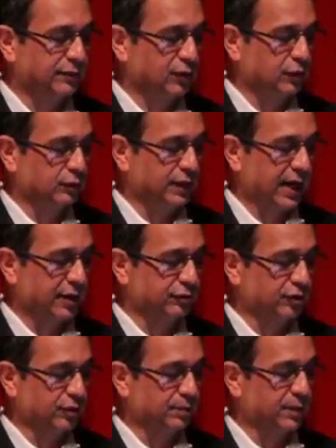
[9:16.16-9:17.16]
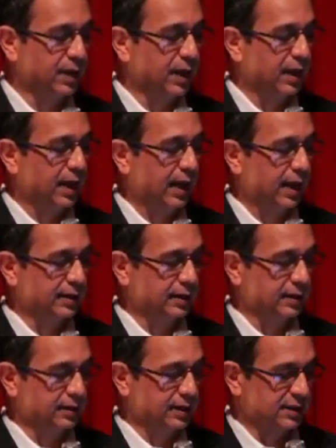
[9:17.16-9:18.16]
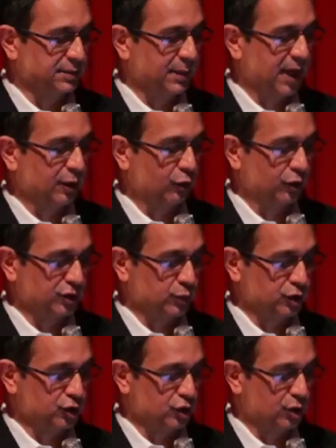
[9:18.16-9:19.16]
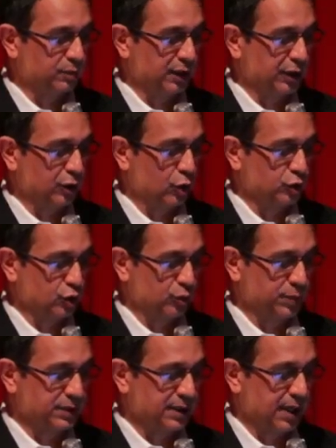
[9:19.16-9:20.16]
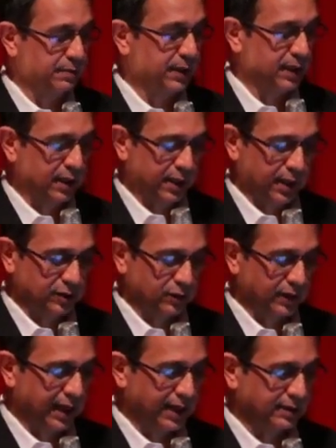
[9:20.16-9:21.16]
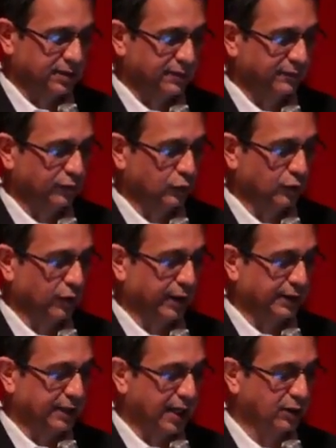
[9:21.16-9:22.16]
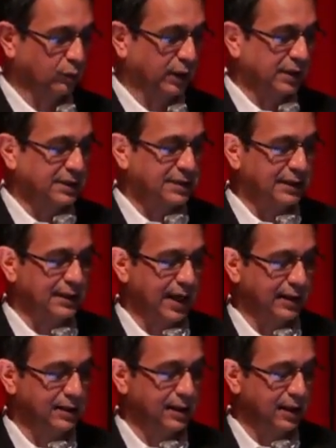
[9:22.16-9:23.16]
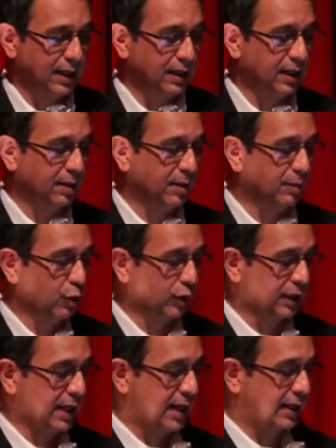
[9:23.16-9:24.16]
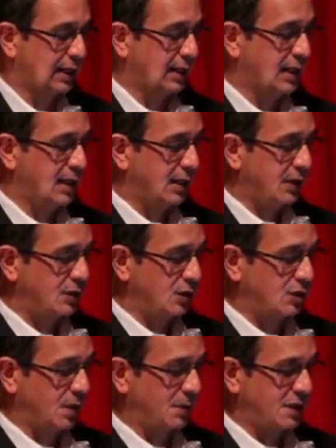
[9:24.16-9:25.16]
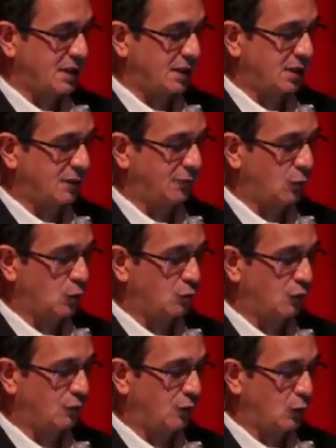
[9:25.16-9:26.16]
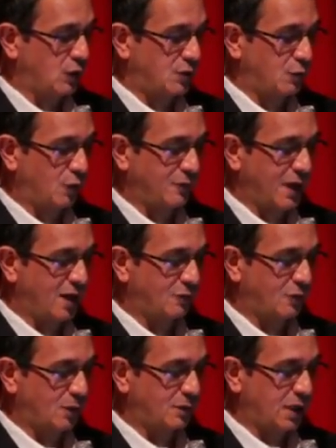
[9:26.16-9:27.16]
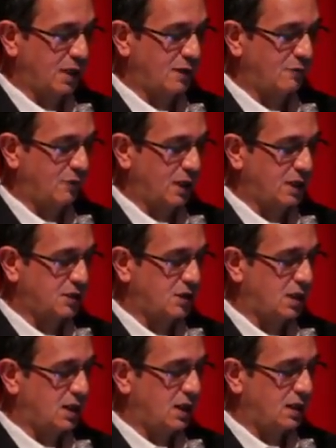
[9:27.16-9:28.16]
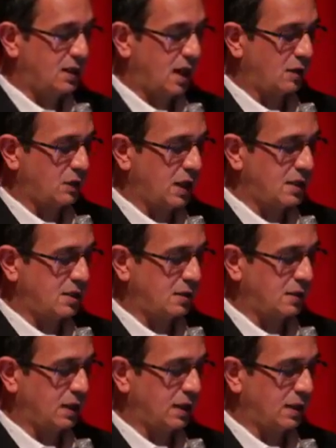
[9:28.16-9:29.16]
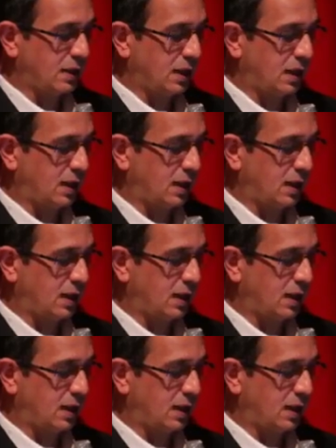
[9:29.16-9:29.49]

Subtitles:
through the antrum, and this pylorus, which is normally closed, opens up, and you get food going down. We can see that a little bit more clearly. So somebody's eaten the food is moved down from the fundus down into the